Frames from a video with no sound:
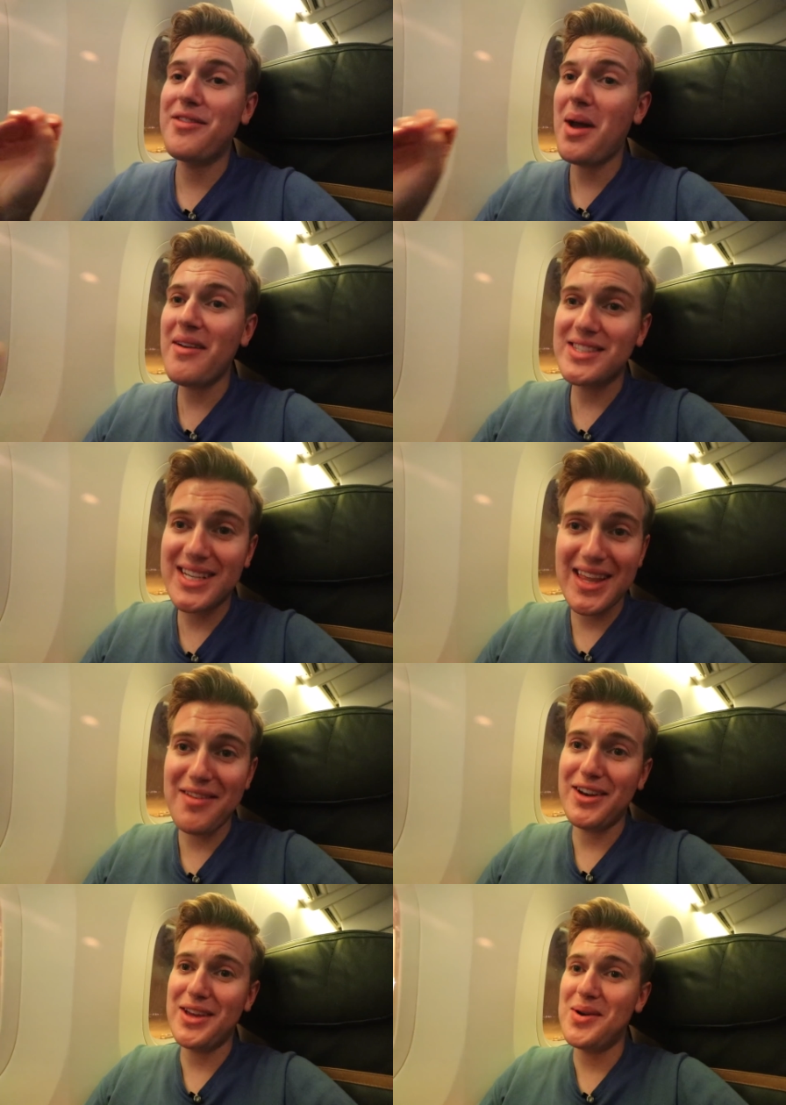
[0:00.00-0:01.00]
If you haven't seen
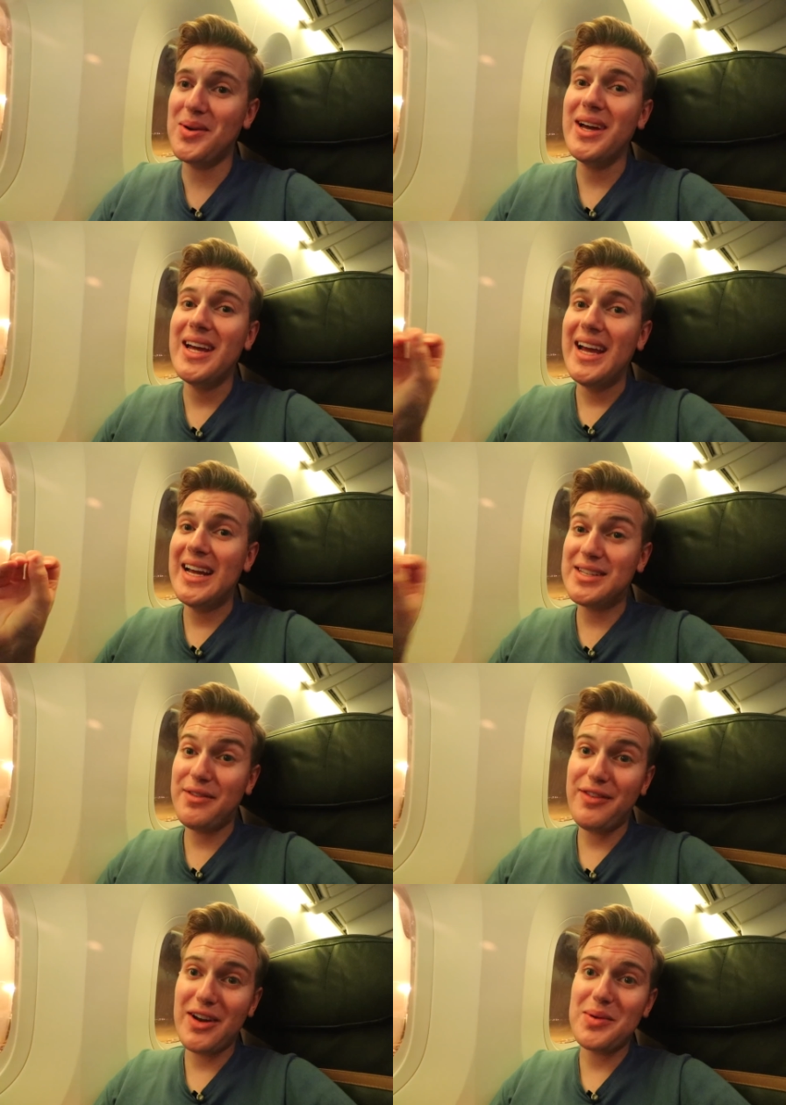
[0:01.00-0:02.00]
that video, it's
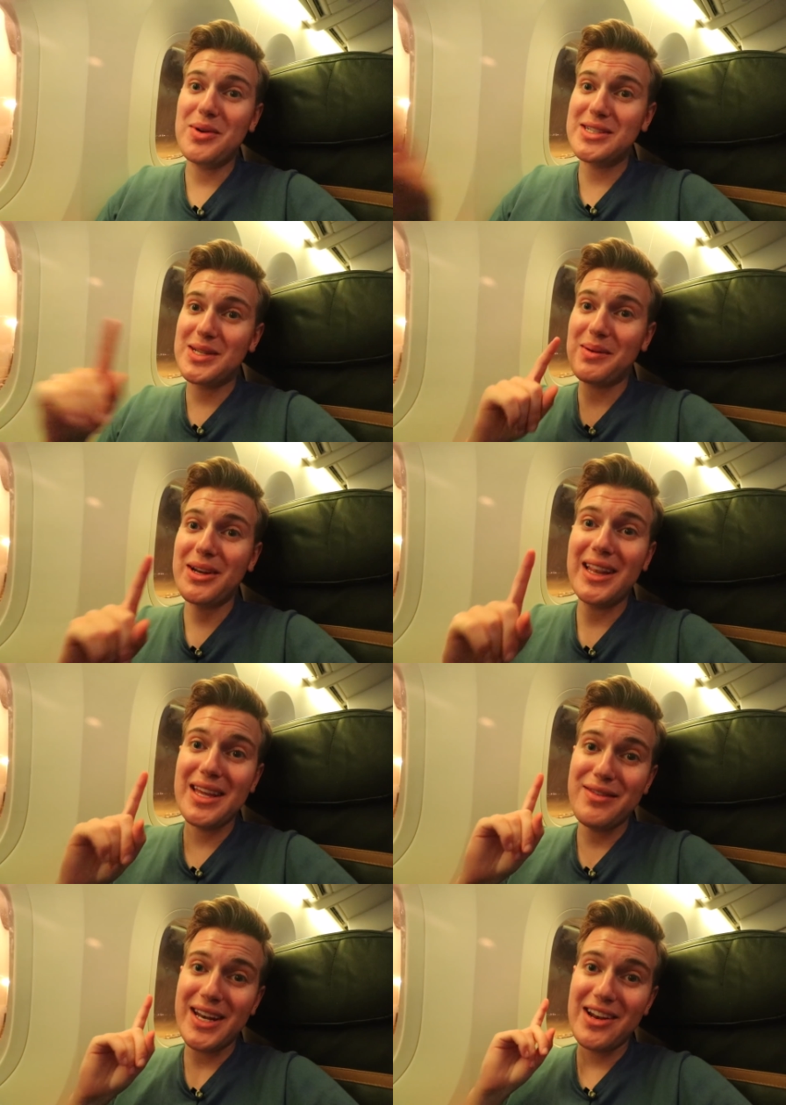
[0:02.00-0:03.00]
a funny one, so I'm gonna
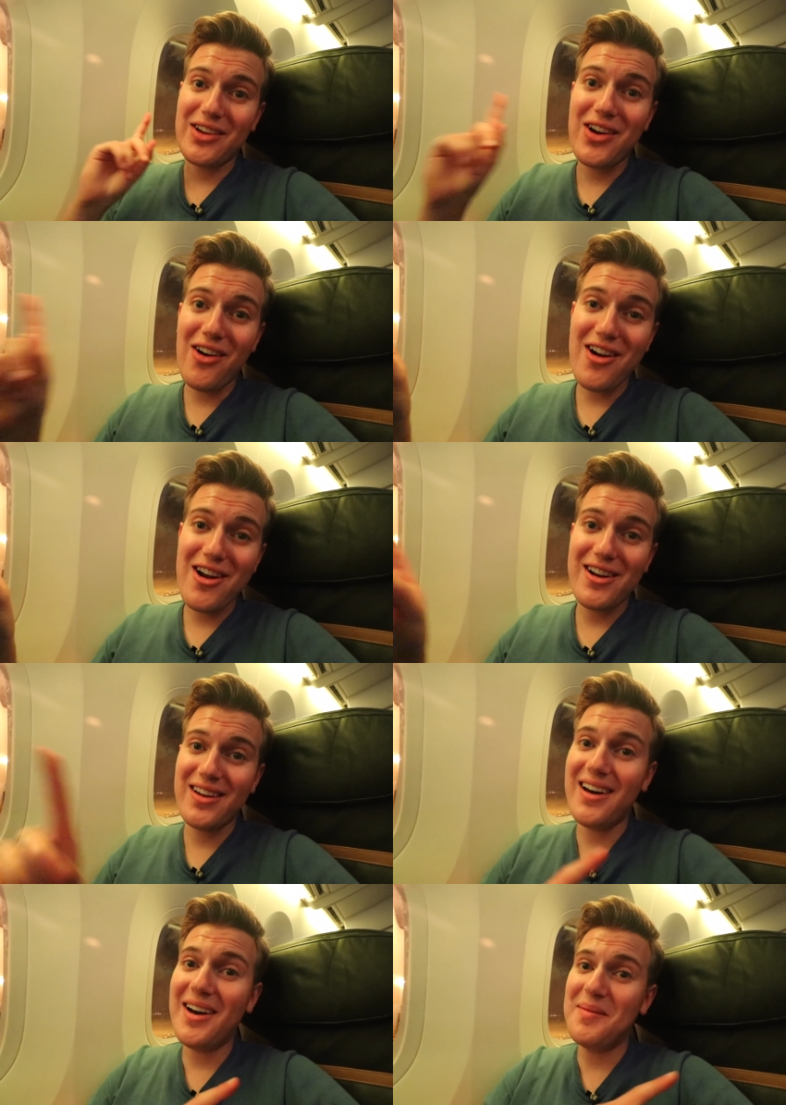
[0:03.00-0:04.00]
leave it in a card
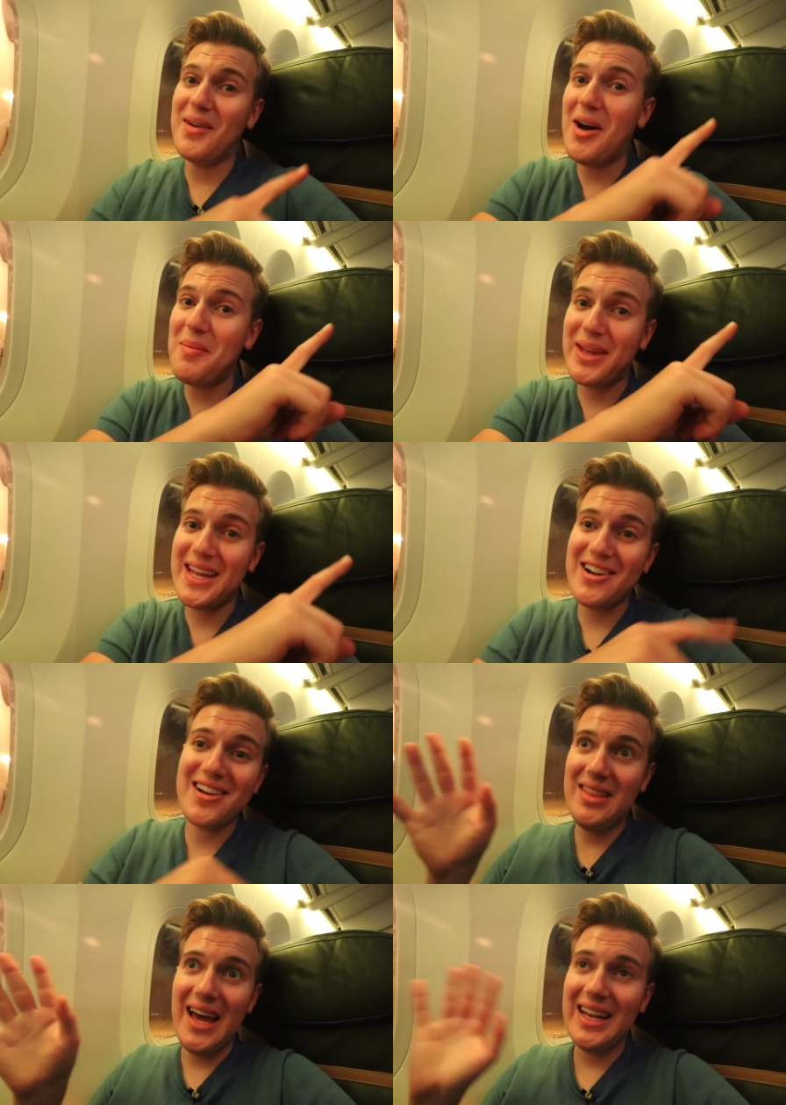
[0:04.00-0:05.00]
um, up
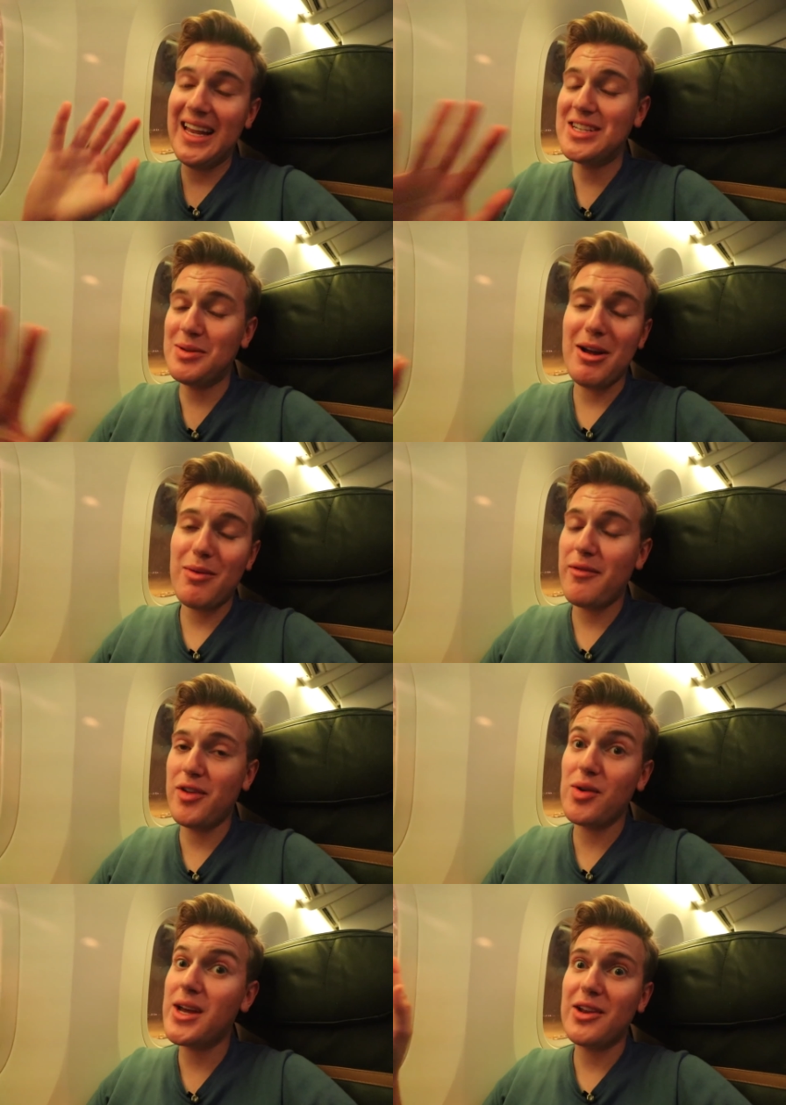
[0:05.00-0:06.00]
here. That led to my
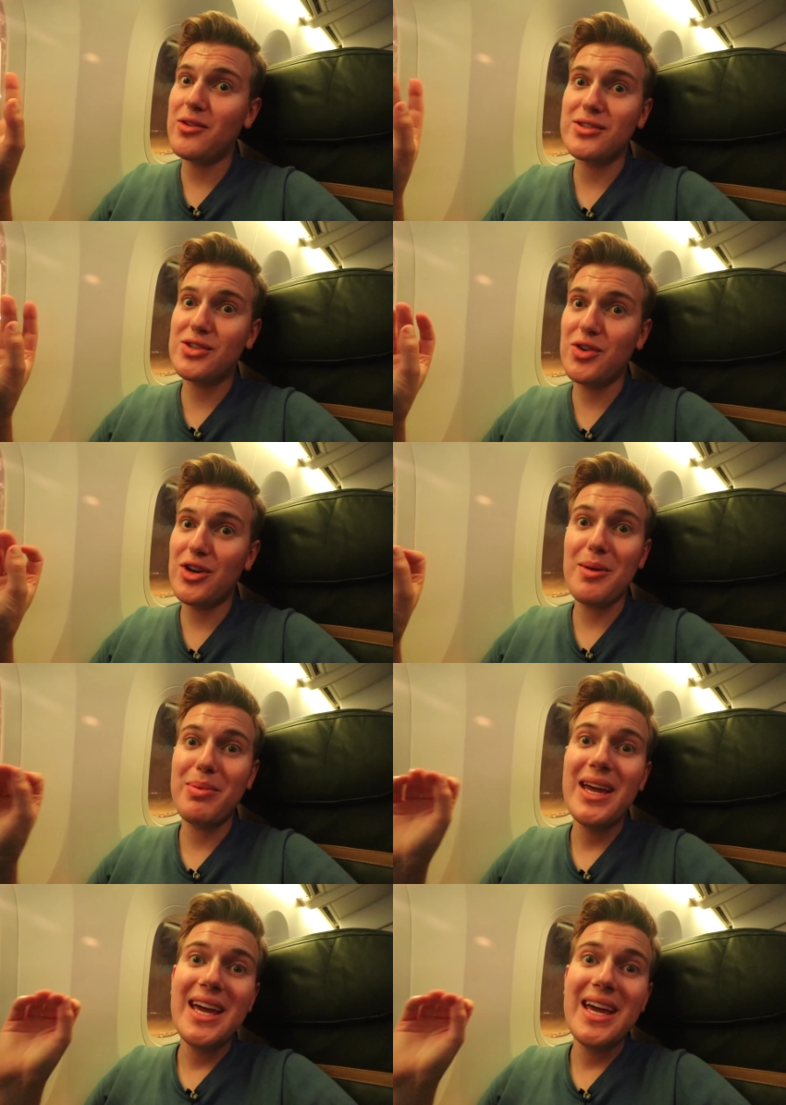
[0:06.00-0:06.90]
review getting all screwed up,